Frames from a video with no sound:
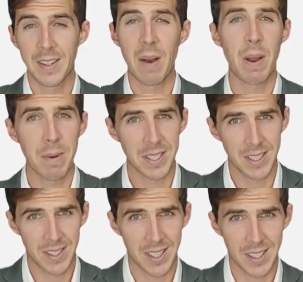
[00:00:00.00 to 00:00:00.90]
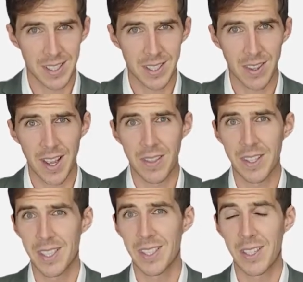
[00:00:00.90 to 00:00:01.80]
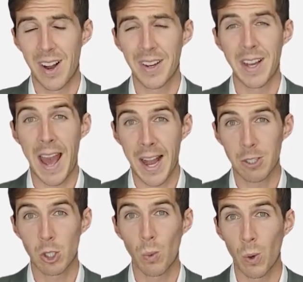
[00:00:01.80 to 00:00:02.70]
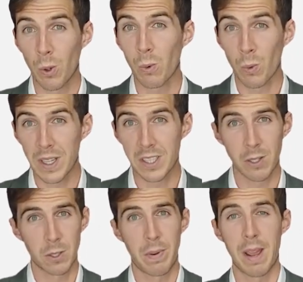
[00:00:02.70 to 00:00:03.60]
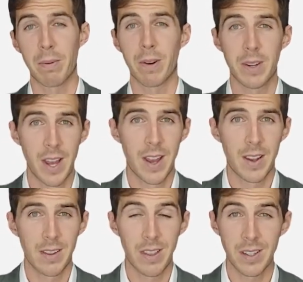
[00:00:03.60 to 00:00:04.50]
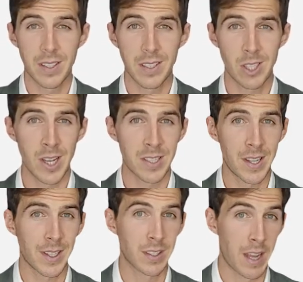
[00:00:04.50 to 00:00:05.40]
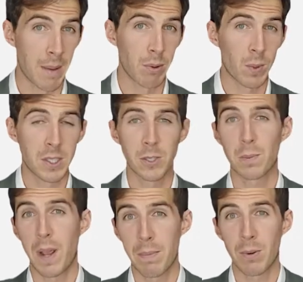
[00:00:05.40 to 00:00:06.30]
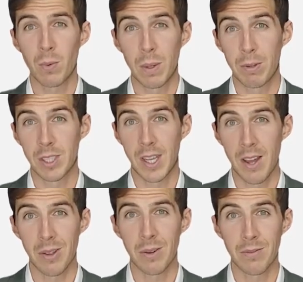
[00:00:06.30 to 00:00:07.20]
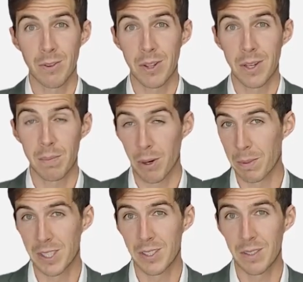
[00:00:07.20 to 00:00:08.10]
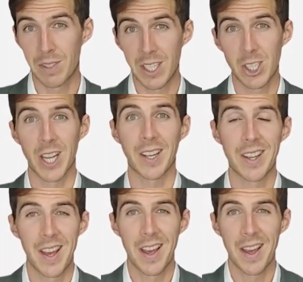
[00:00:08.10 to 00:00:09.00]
Now, I must insist that this is not an actual research paper. This is just an example research paper we put together for the purposes of teaching.